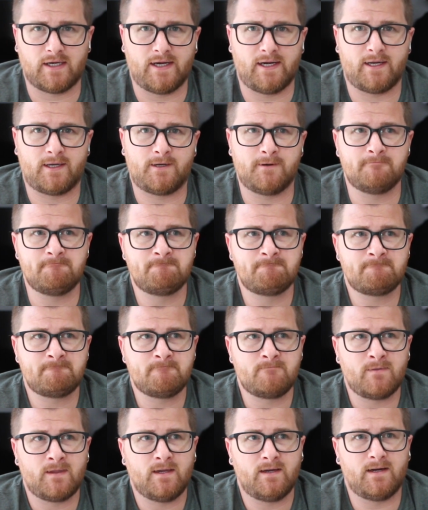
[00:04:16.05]

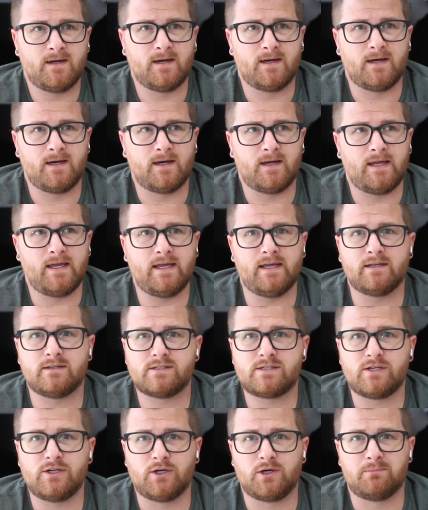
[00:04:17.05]

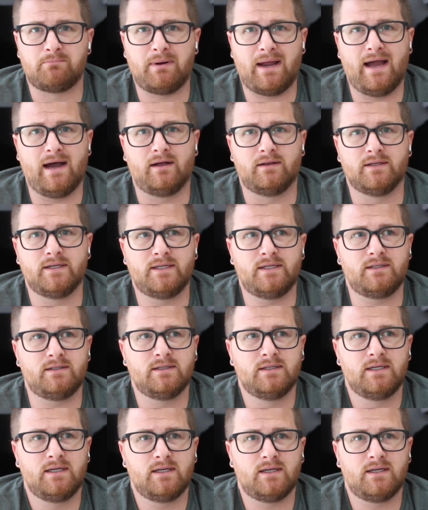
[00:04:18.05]
hit to your palate